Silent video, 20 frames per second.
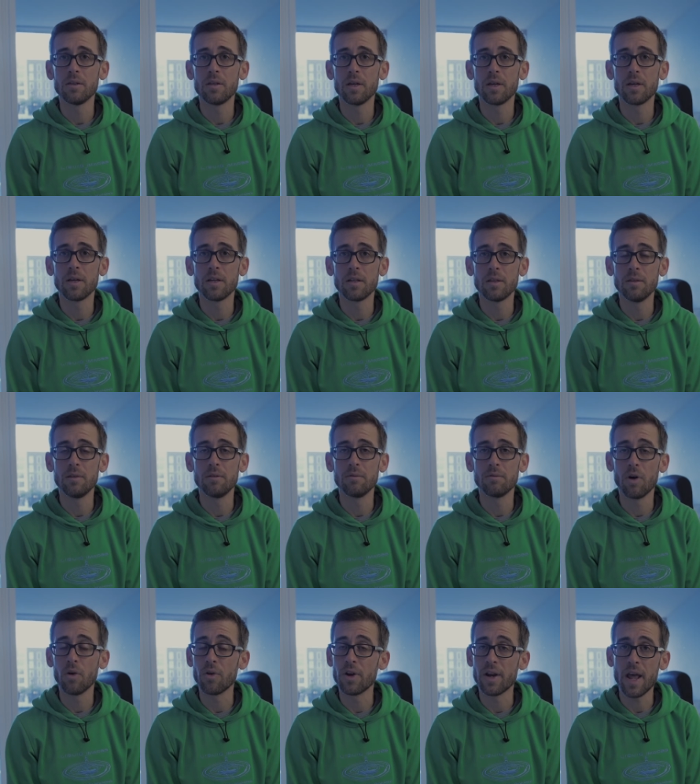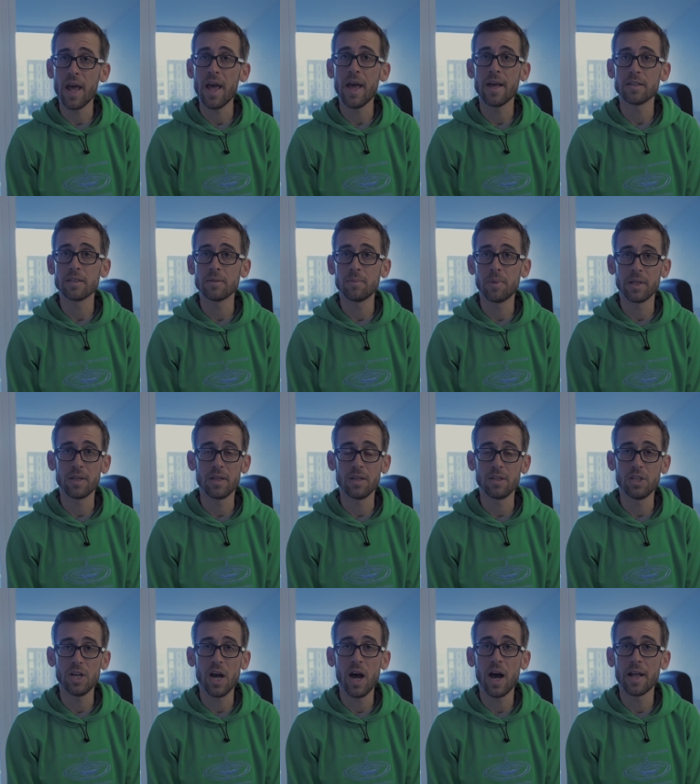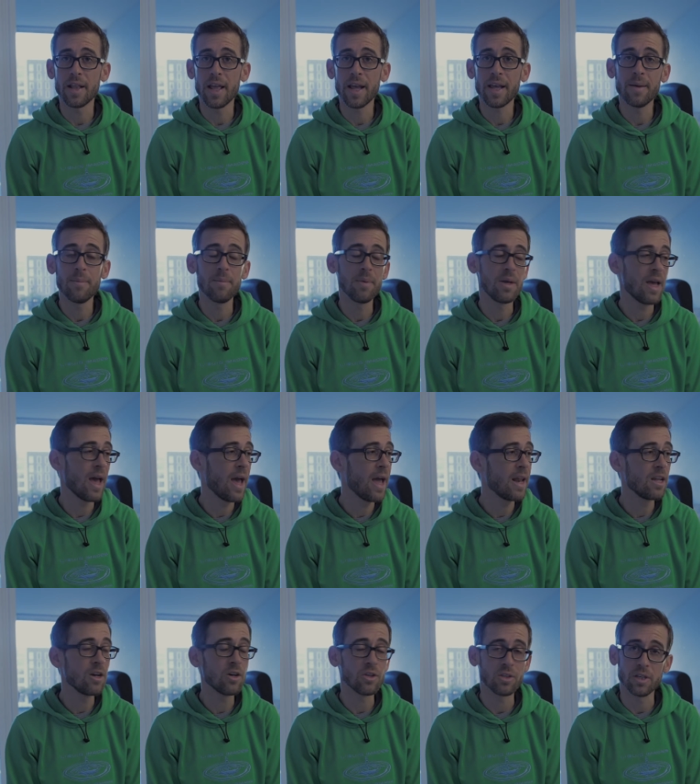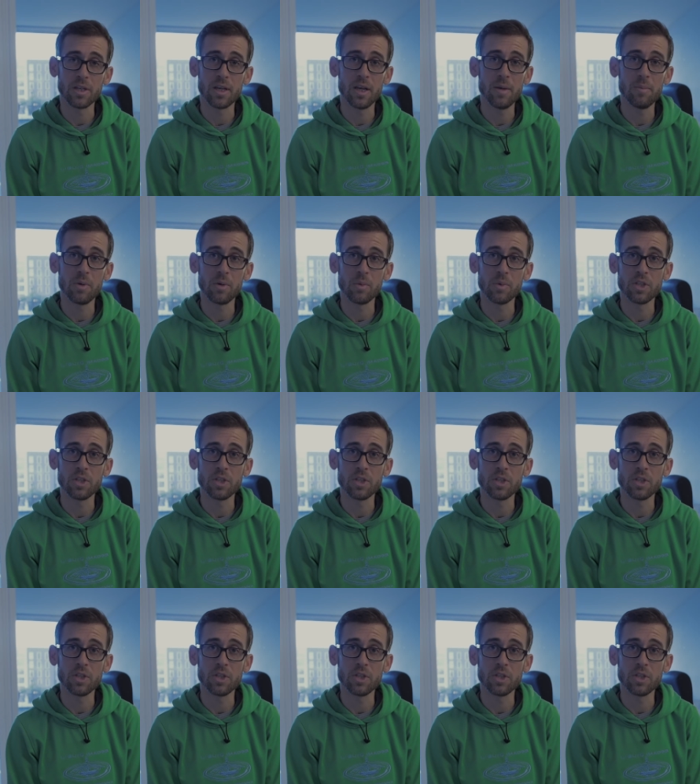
the Ronin-S by DJI, that can be any other gimbal,